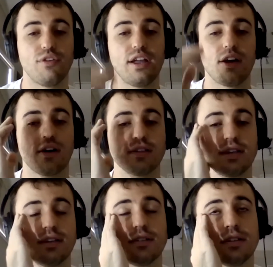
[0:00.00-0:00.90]
video
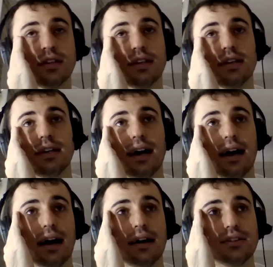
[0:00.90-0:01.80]
content.
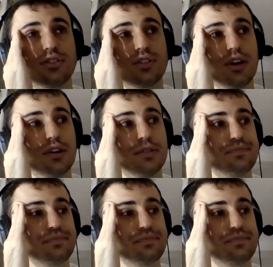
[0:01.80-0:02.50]
So